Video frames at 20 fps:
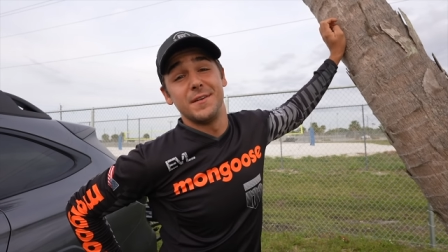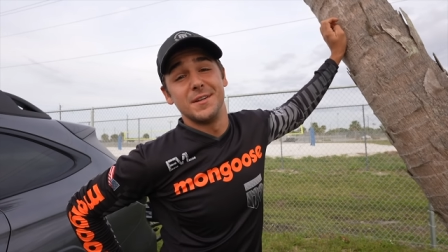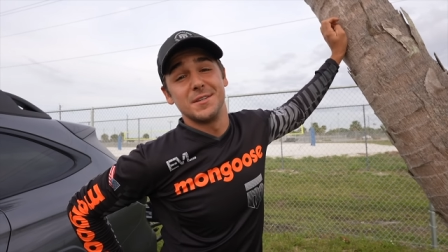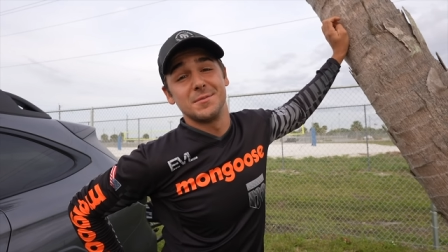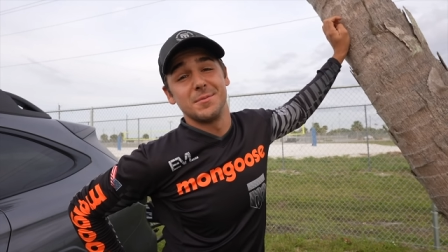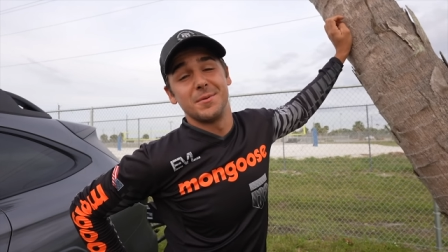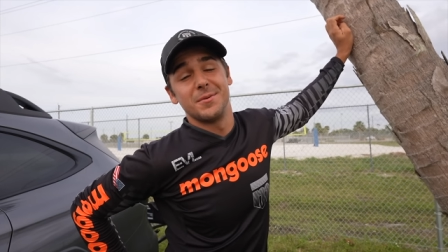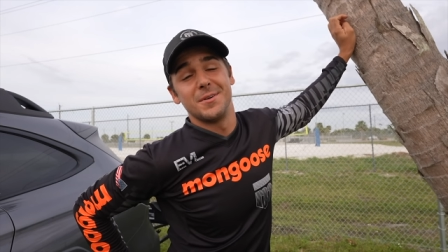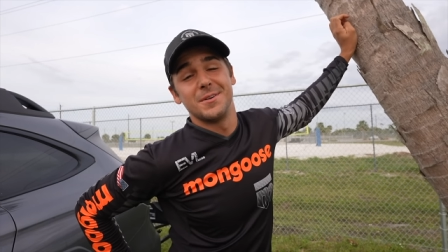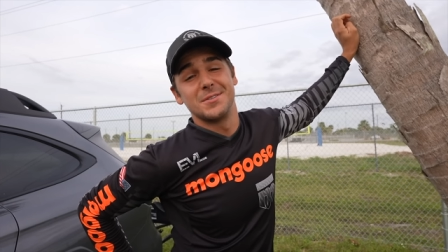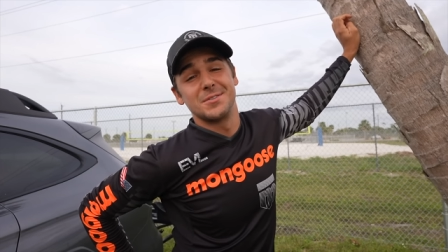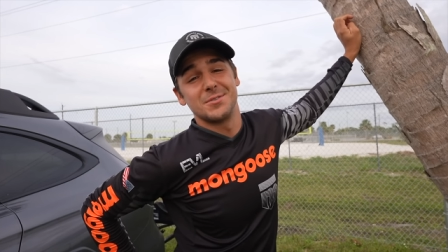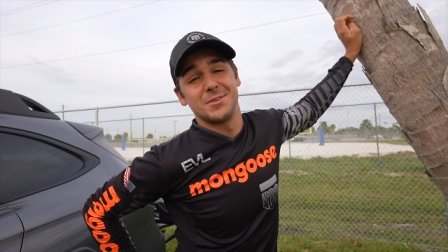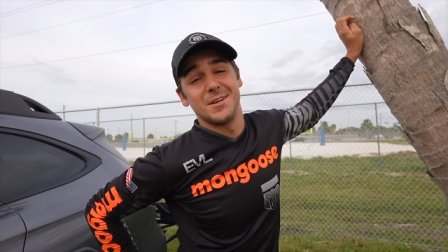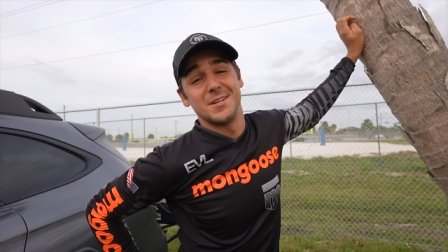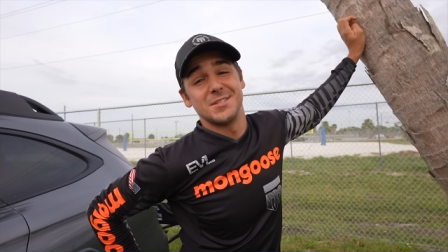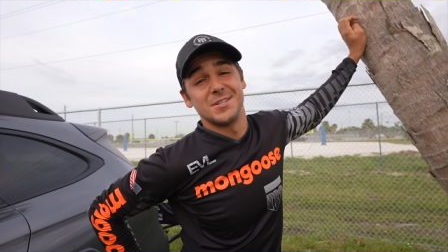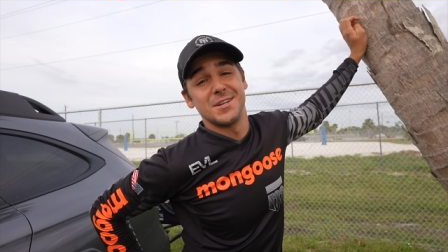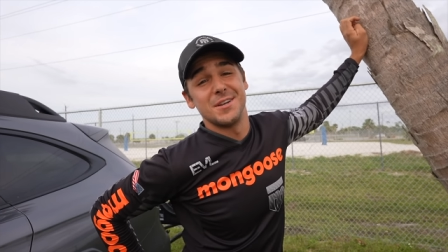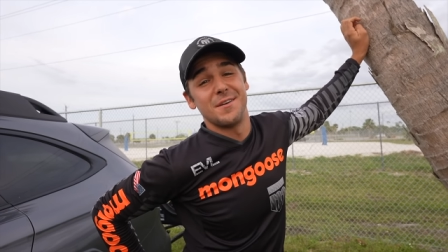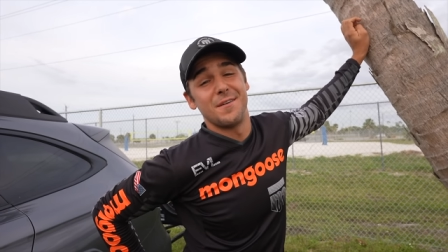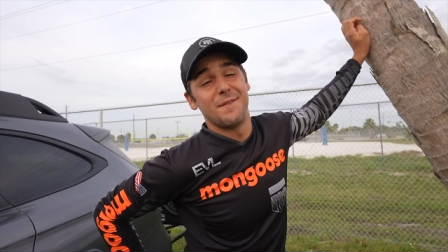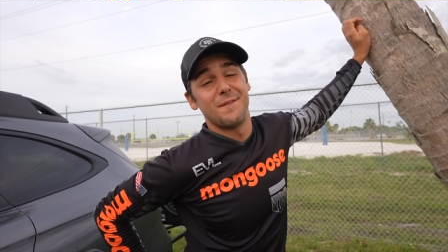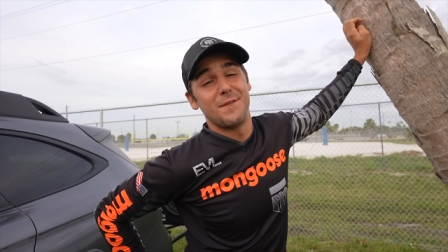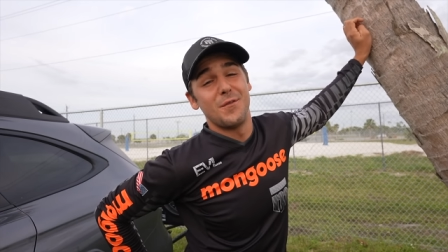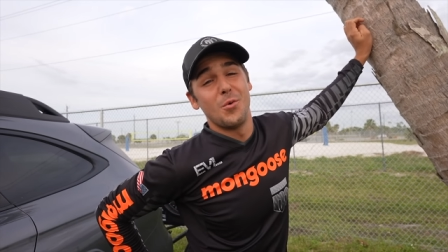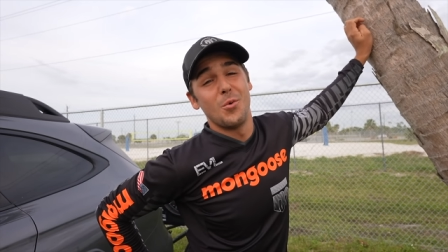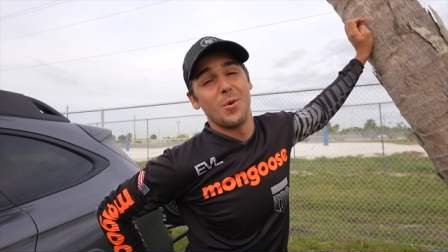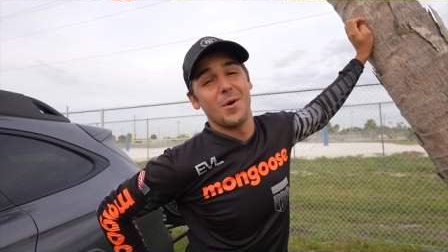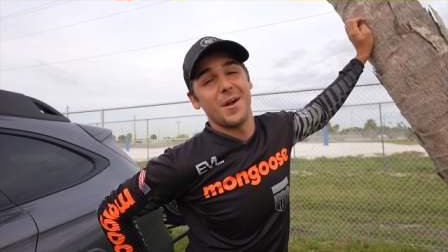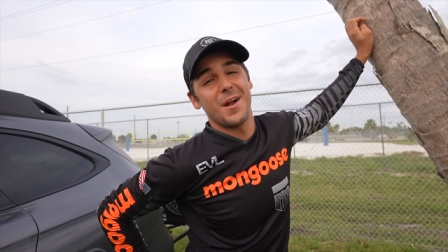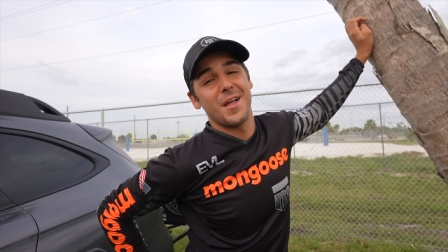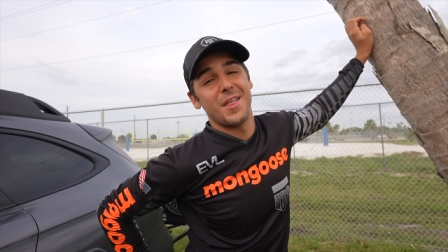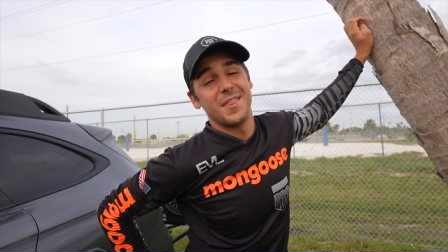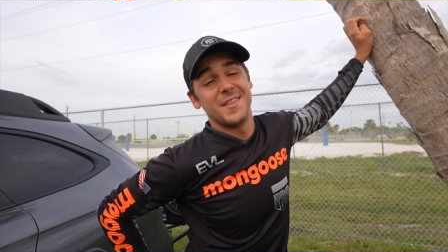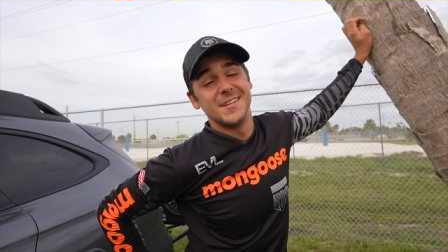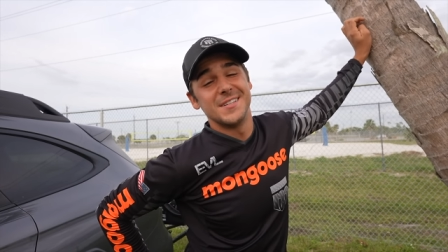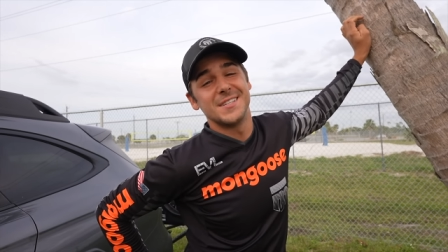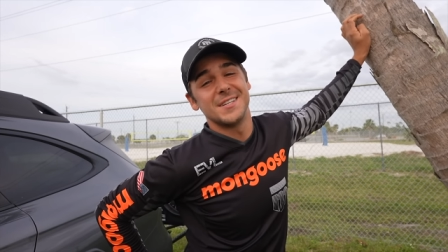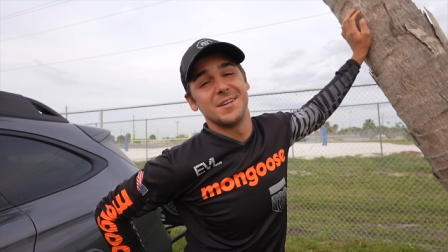finished my registration for
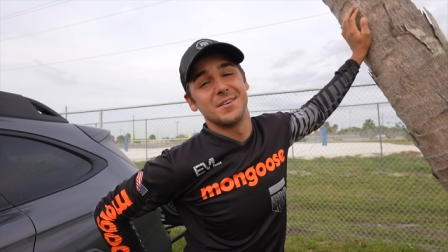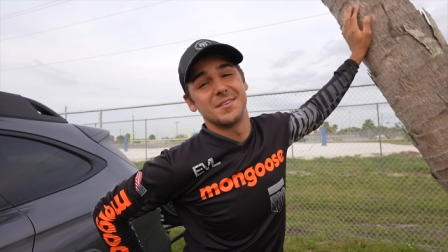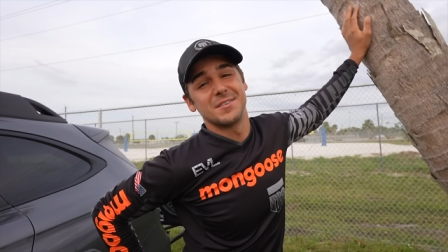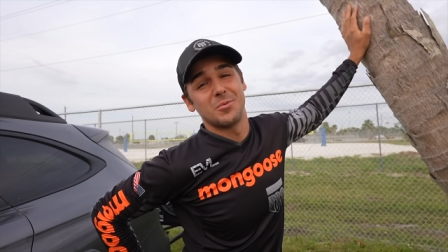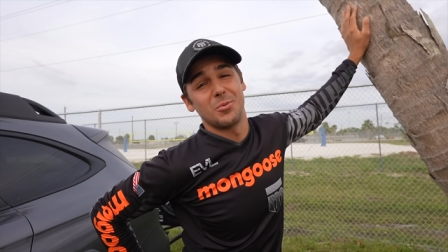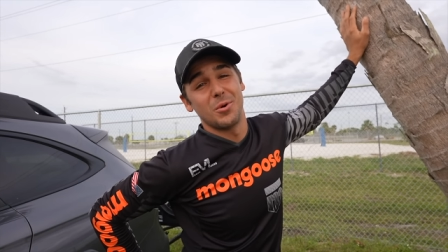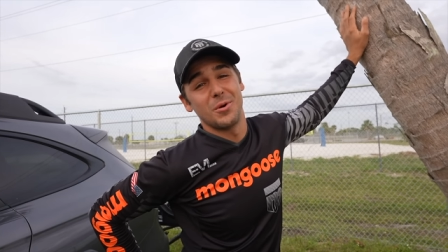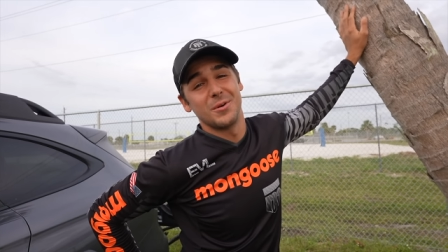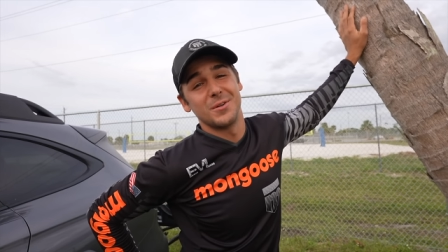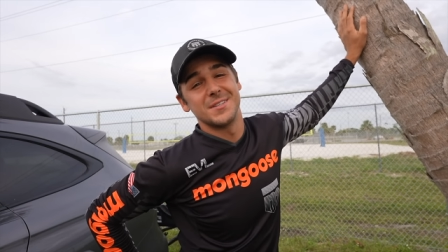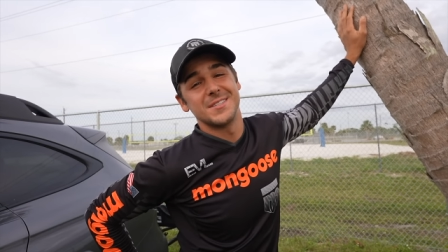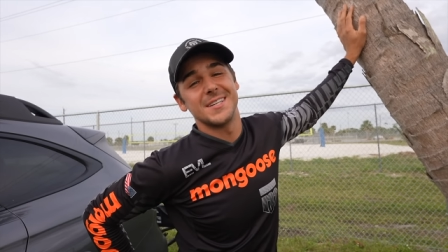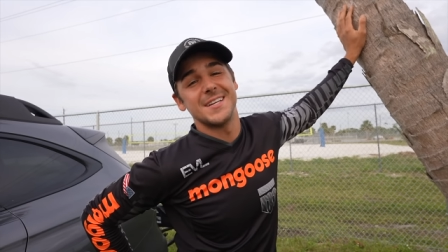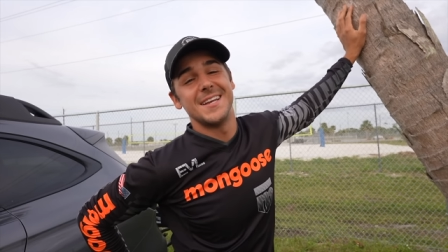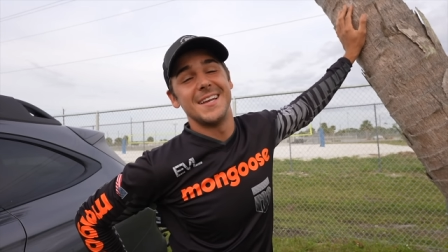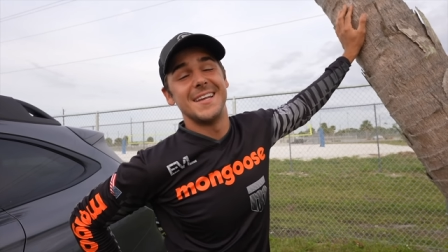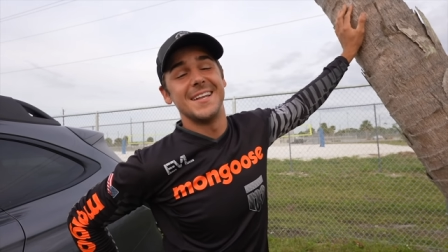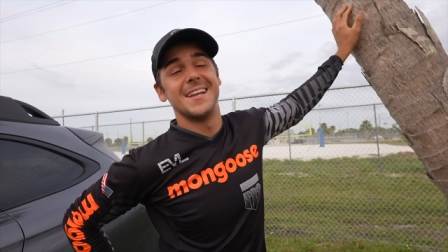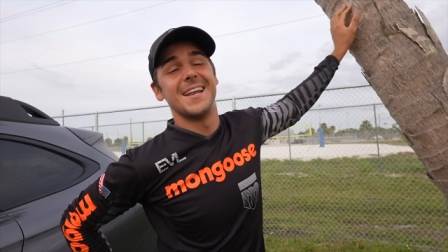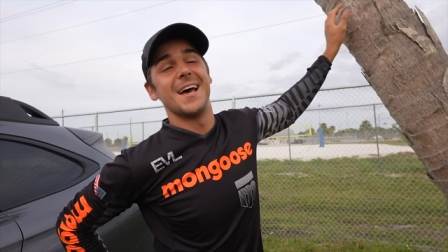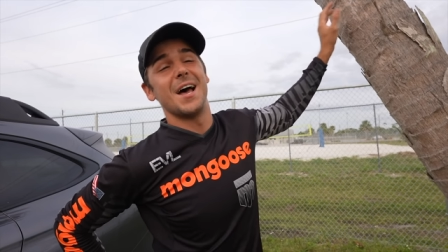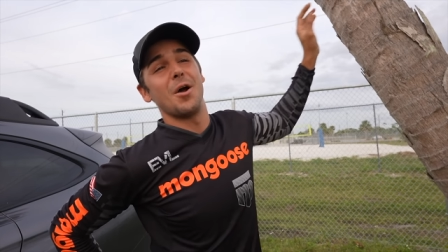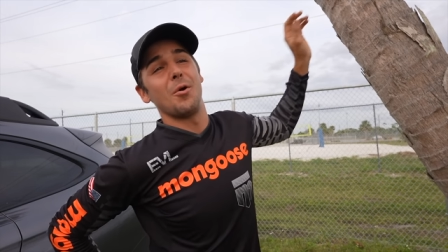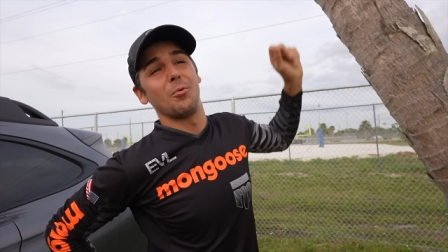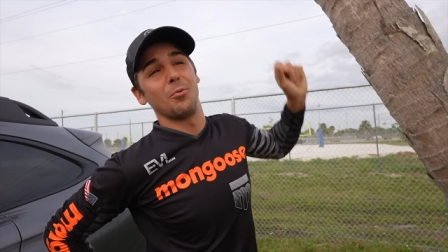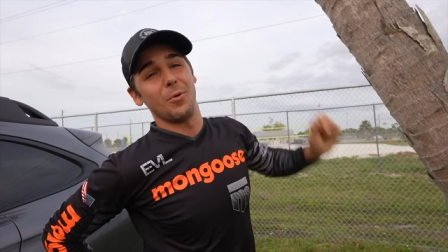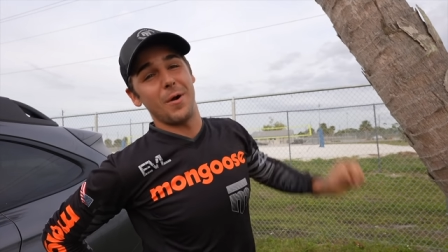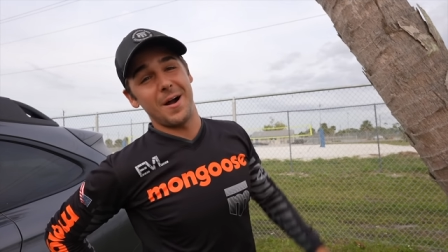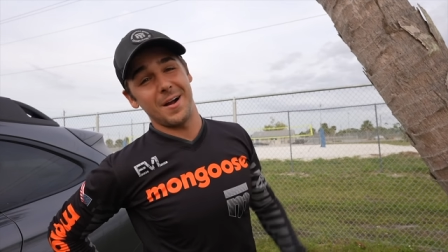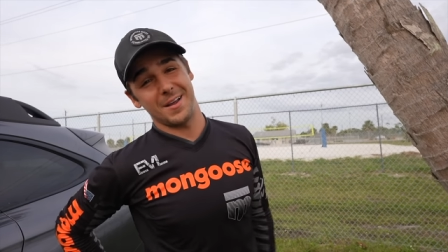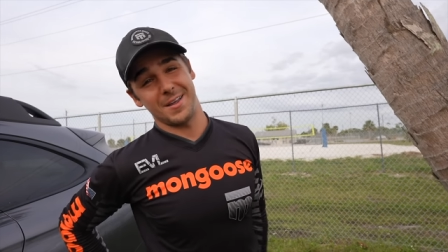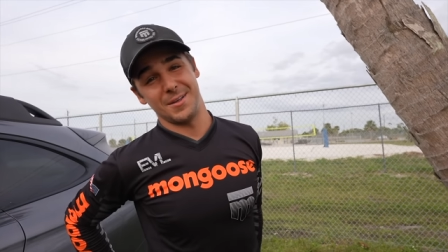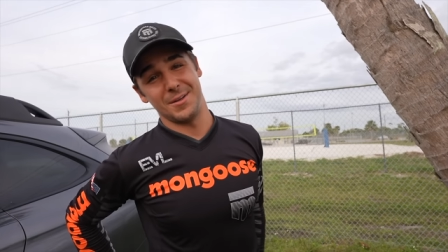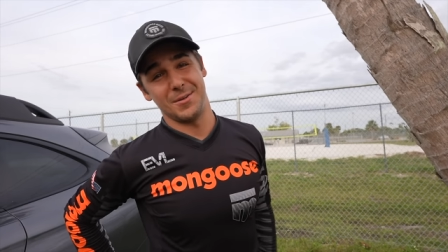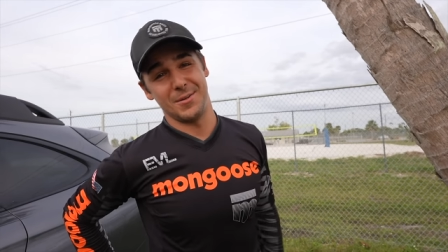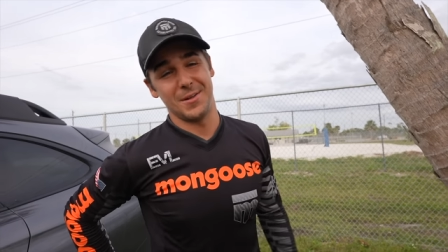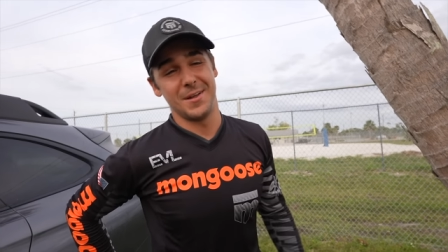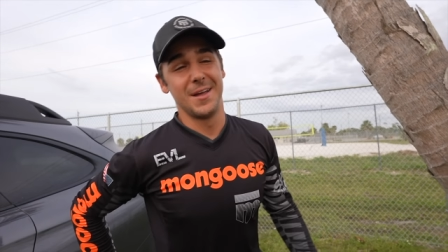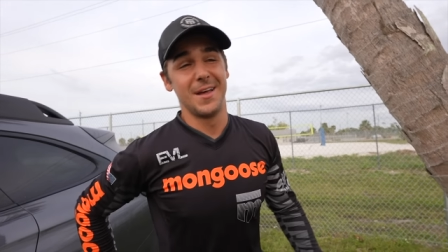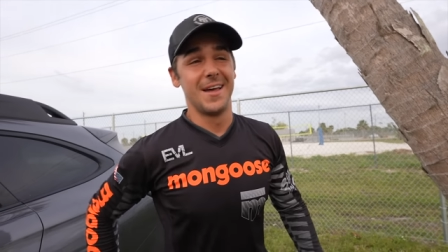this year's Worlds in Rock
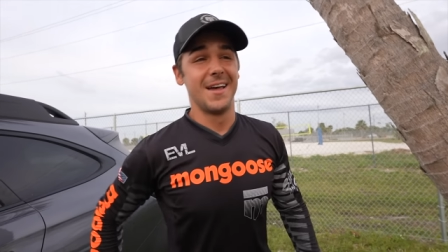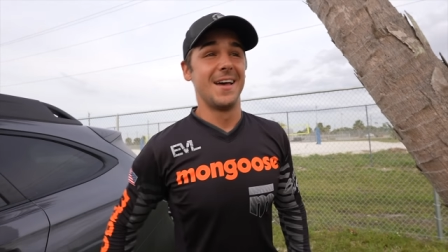Hill.